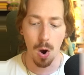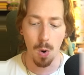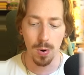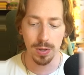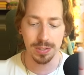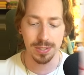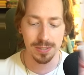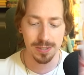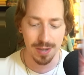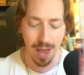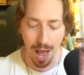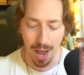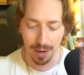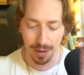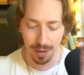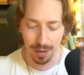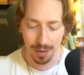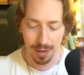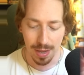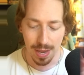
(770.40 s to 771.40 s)
with
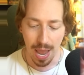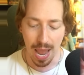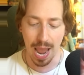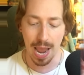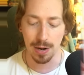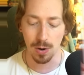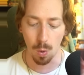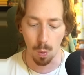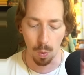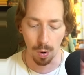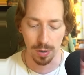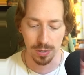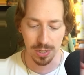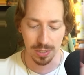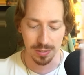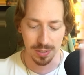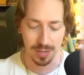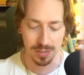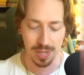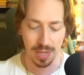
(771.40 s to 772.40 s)
Saga and
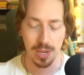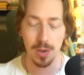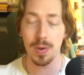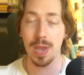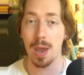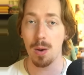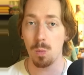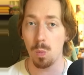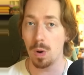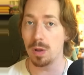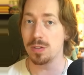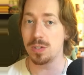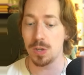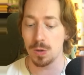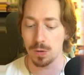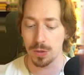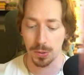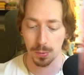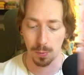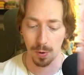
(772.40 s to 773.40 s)
Origins, because then you get 1,
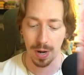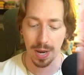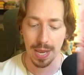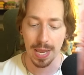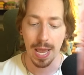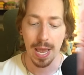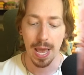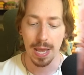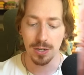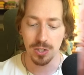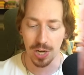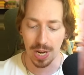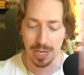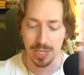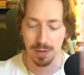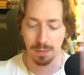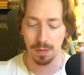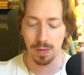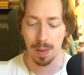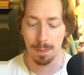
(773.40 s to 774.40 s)
2, 3, Chains
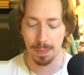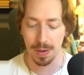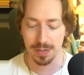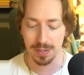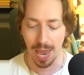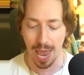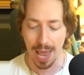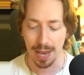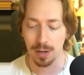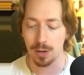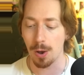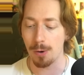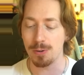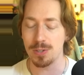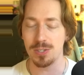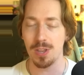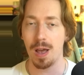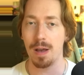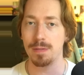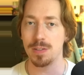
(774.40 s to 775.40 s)
of Olympus, and
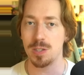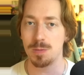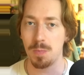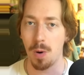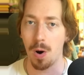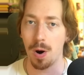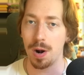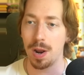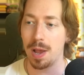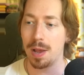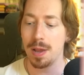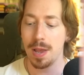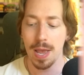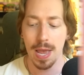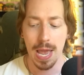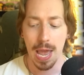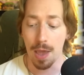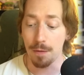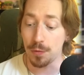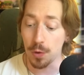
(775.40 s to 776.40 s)
Ghost of Sparta.
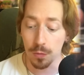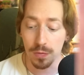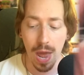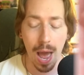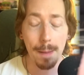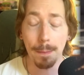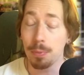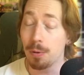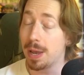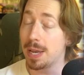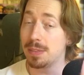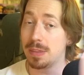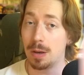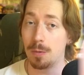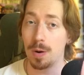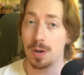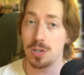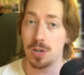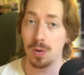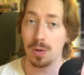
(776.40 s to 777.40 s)
If you've not played the
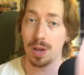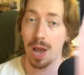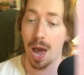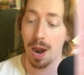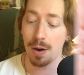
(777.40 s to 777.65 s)
original God